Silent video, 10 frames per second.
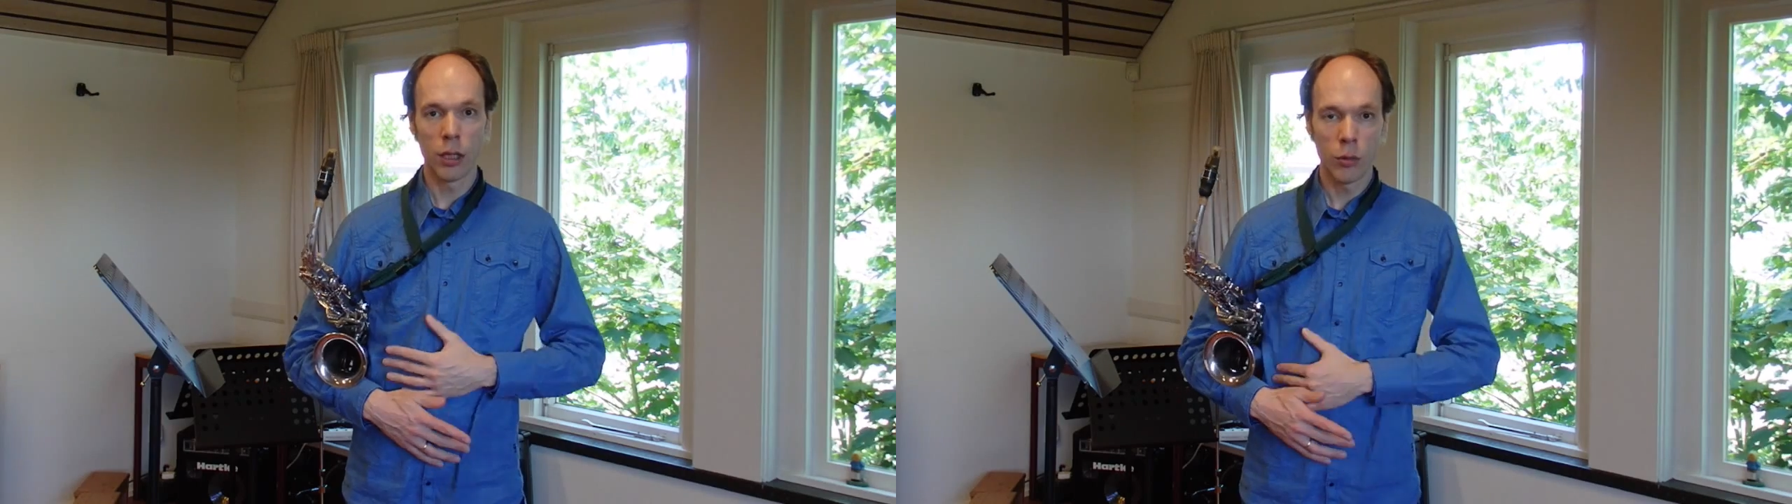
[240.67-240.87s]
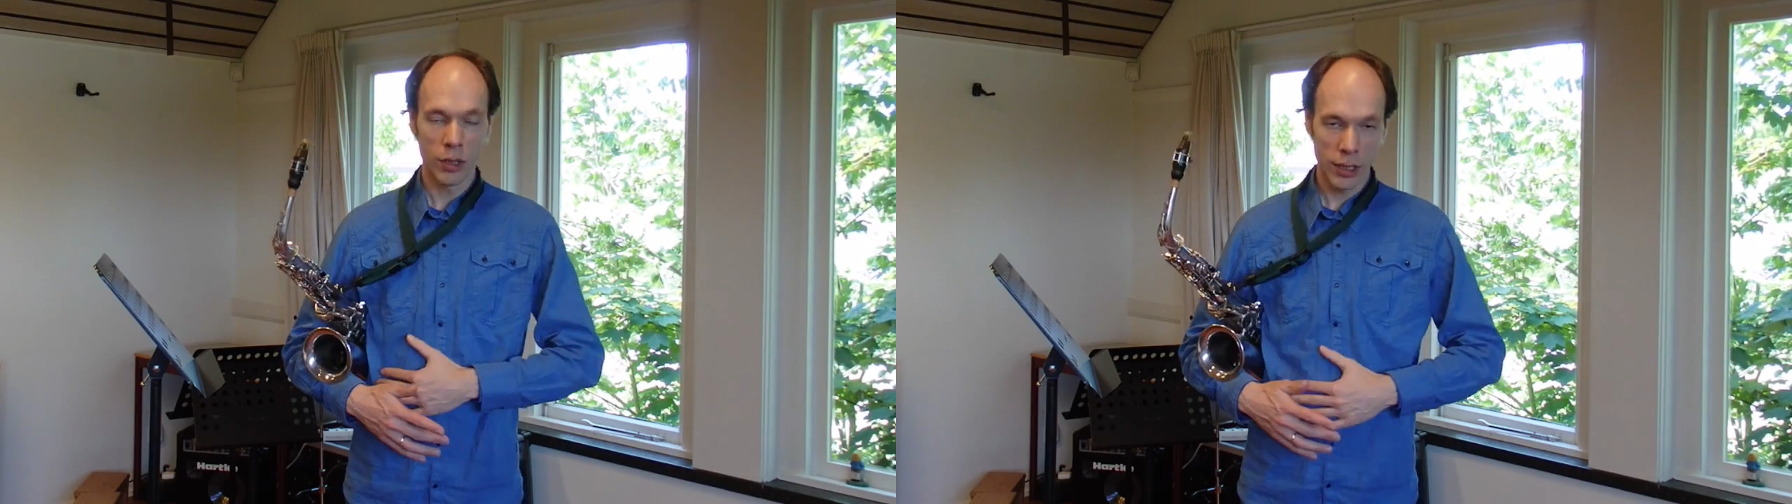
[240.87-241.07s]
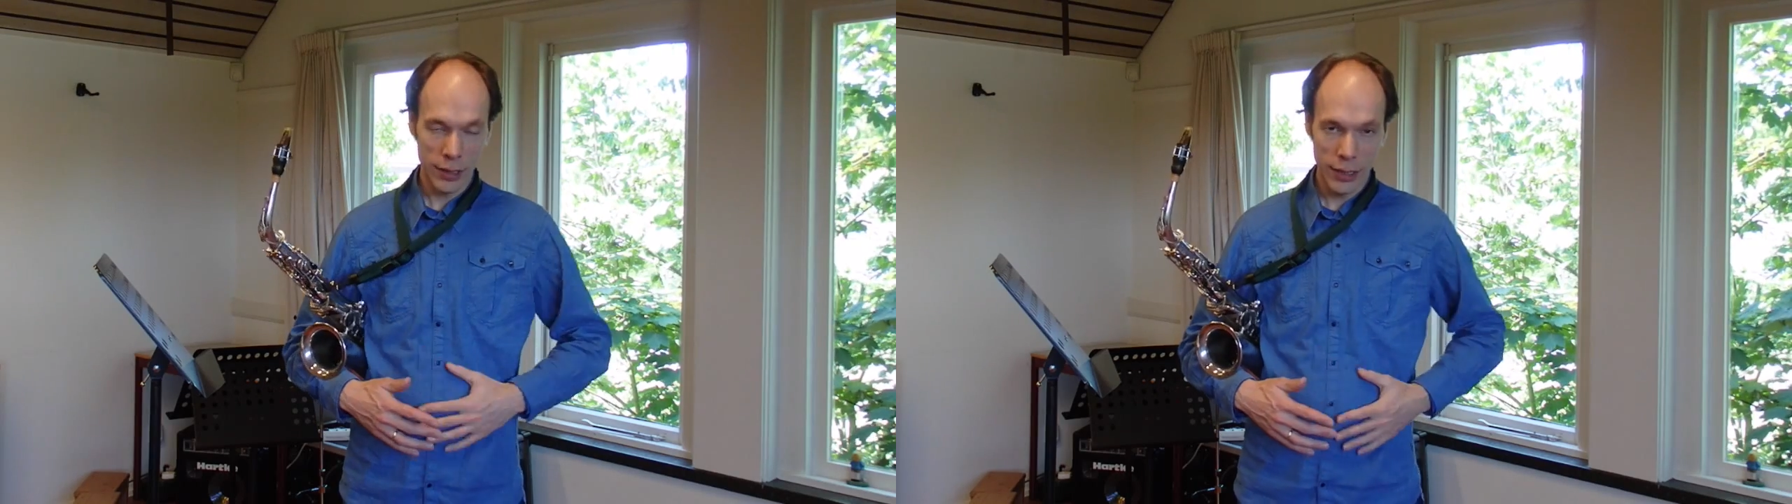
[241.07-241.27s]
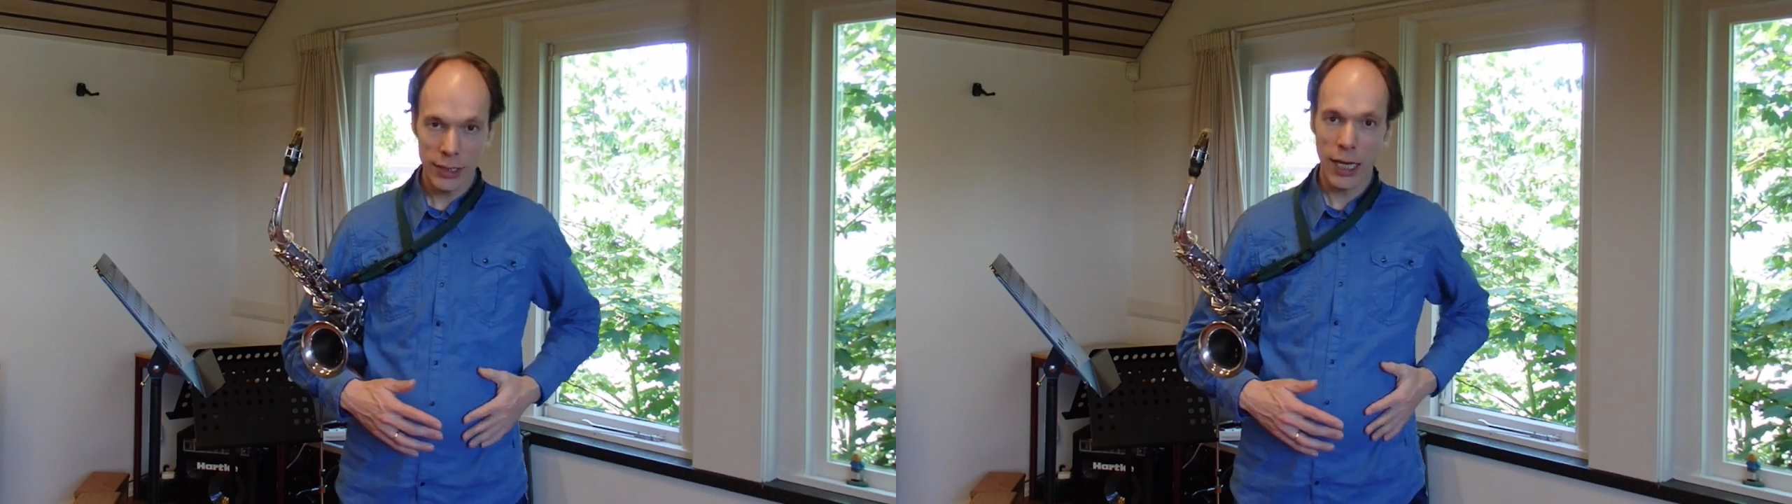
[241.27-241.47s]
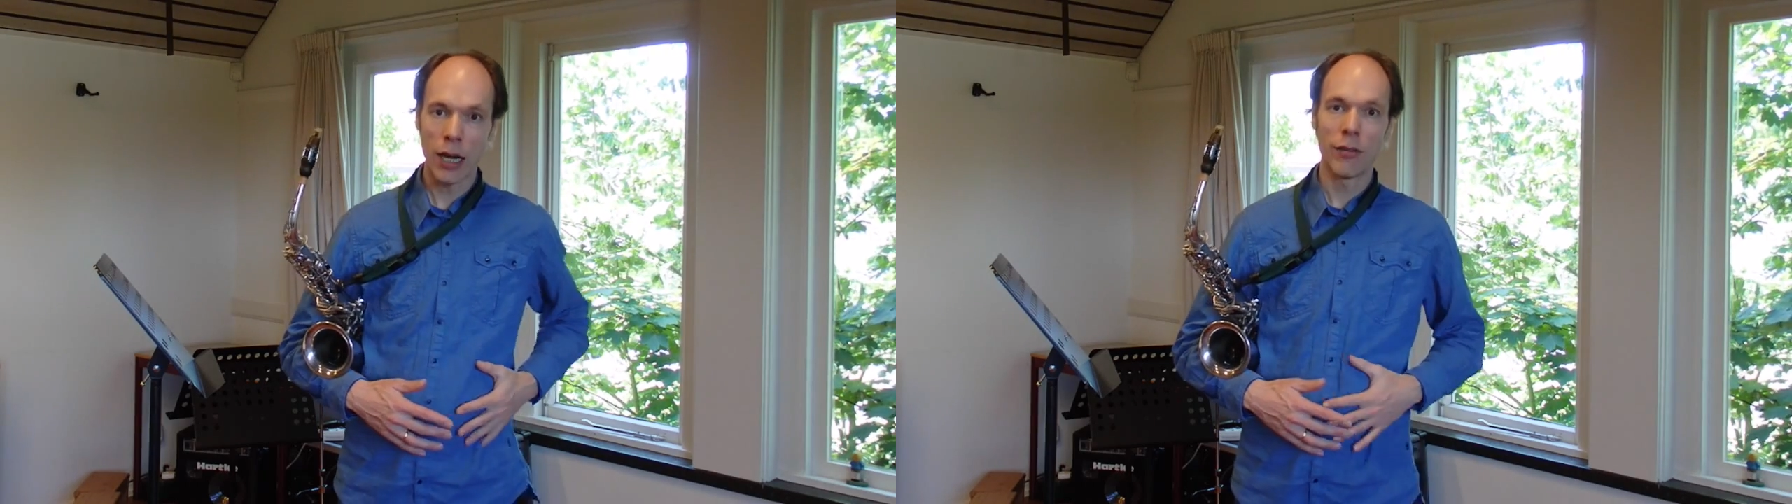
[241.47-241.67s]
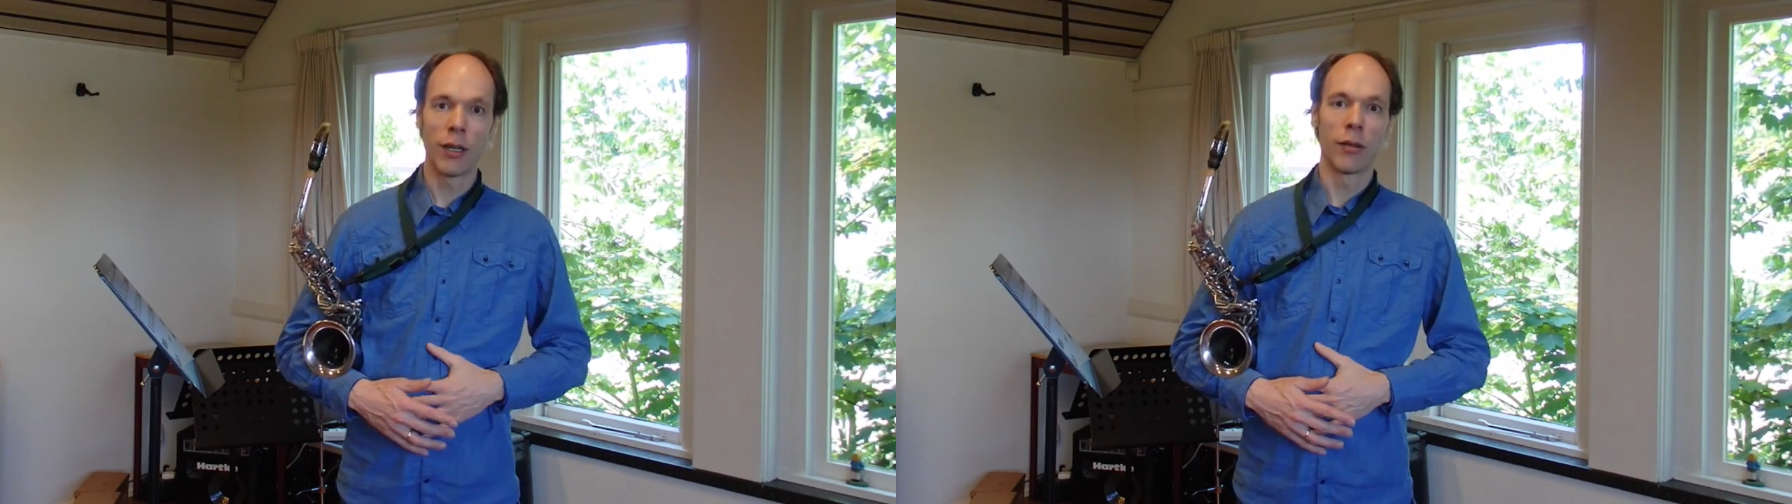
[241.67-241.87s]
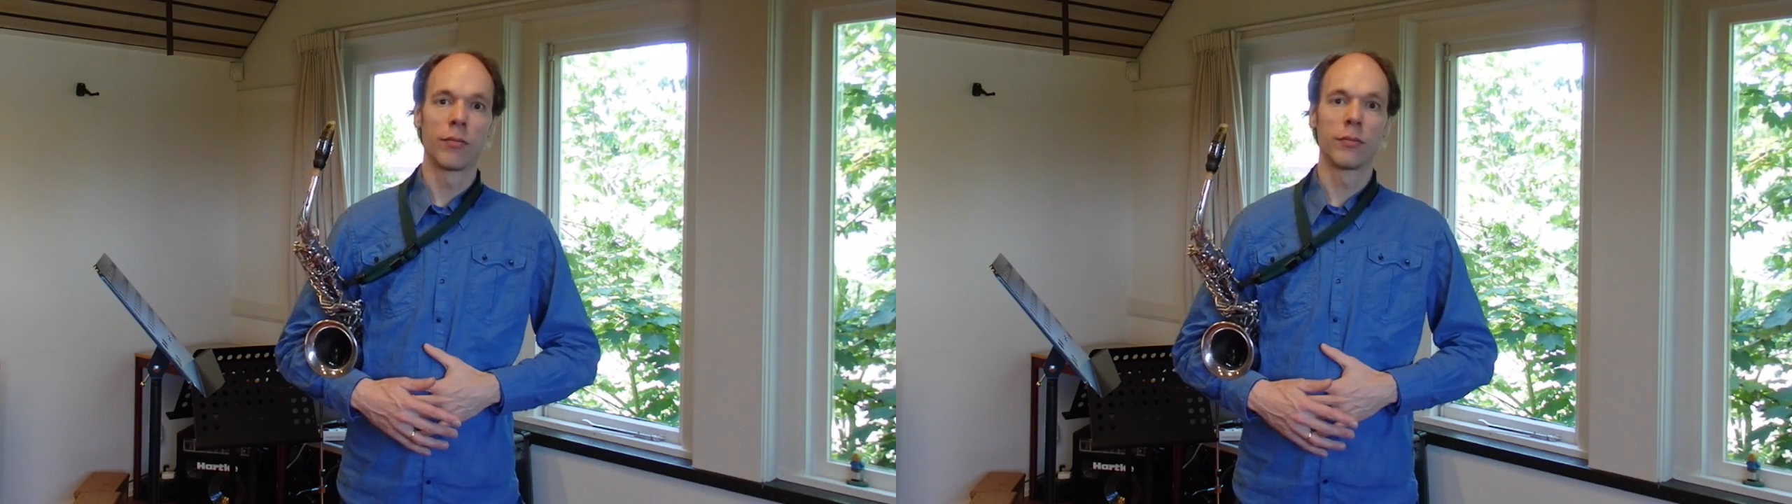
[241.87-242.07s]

using this area.